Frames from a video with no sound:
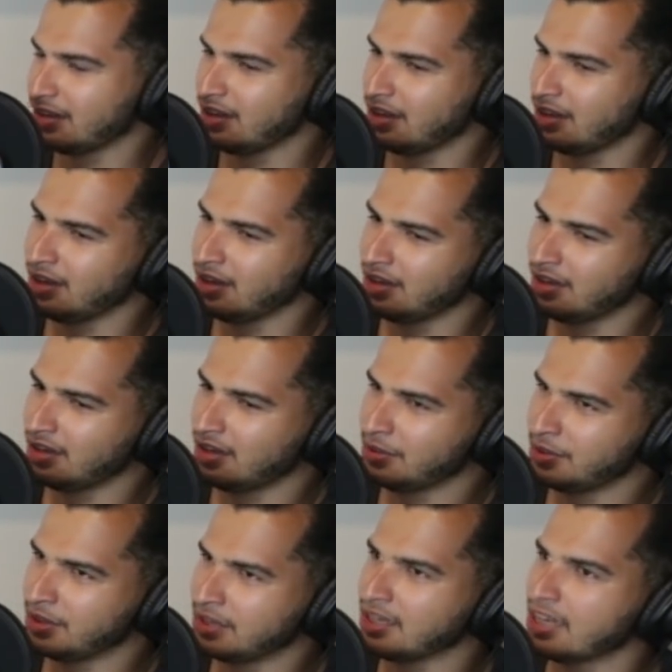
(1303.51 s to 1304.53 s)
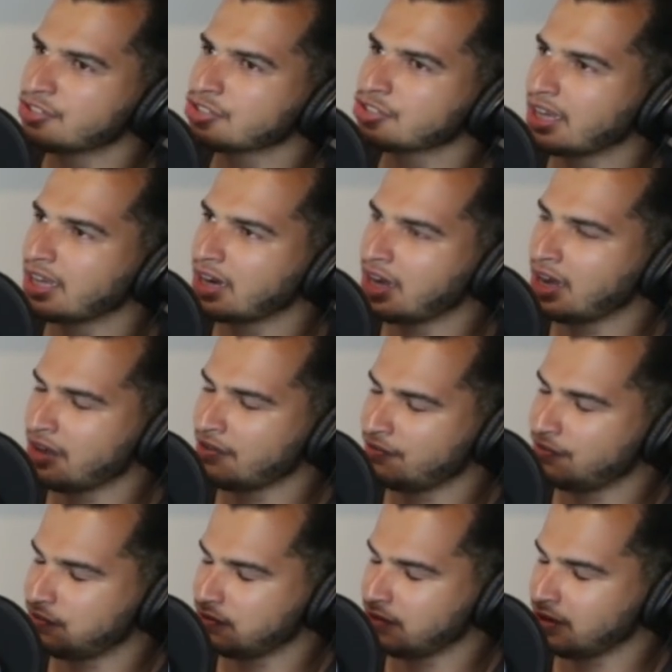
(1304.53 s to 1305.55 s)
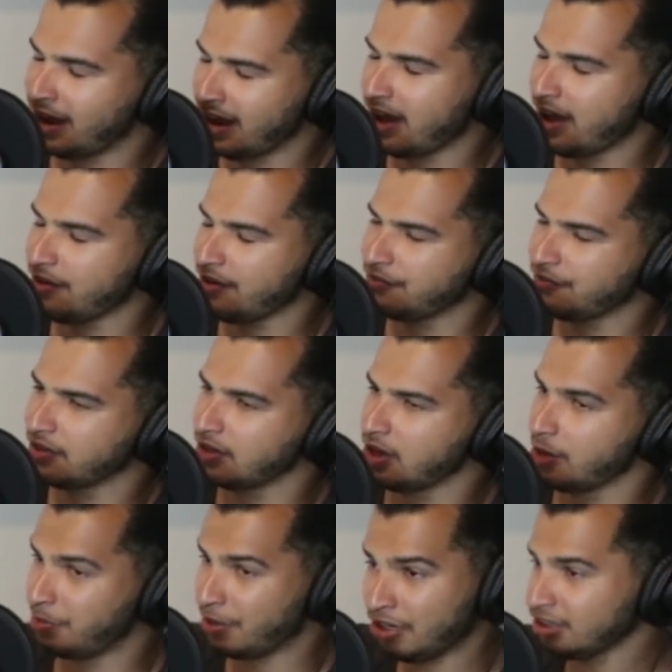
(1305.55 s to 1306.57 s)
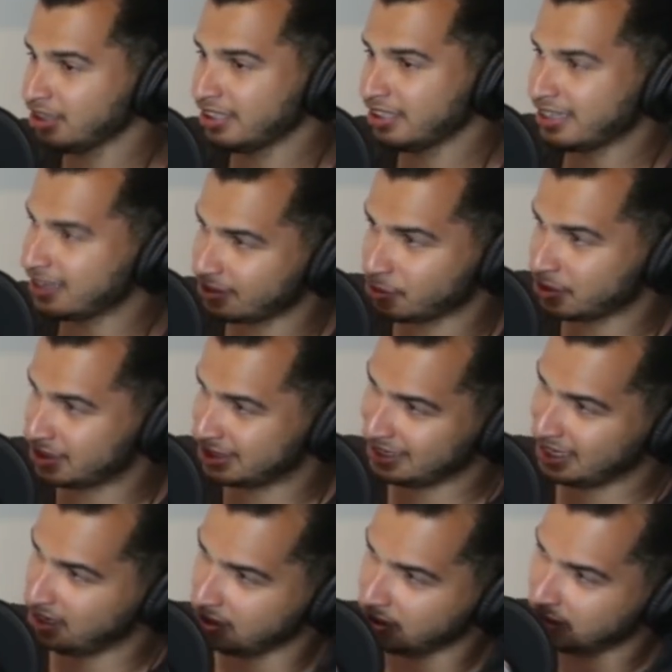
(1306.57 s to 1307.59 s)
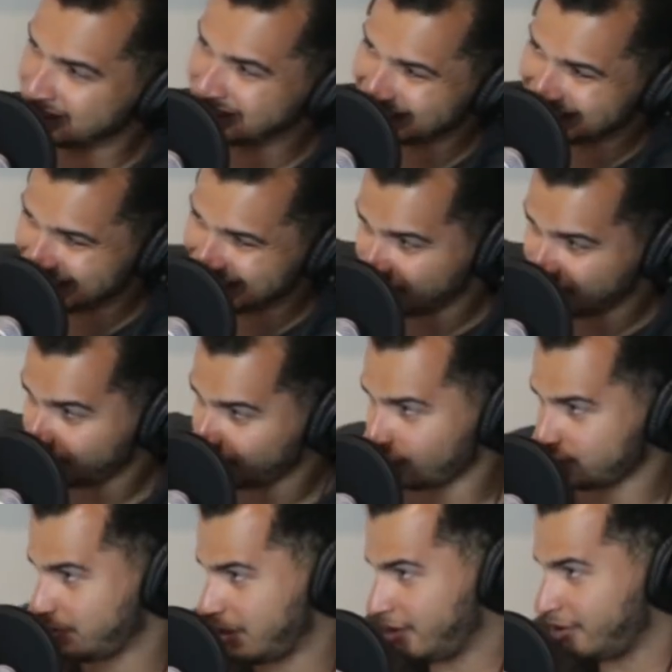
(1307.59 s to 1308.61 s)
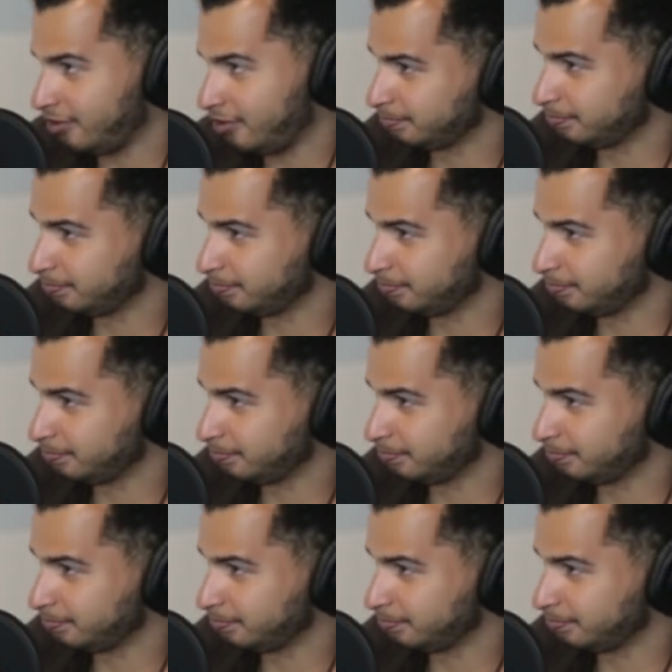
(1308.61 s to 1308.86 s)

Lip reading: I mean, the engine that I have apparently can withstand 1,600 horsepower,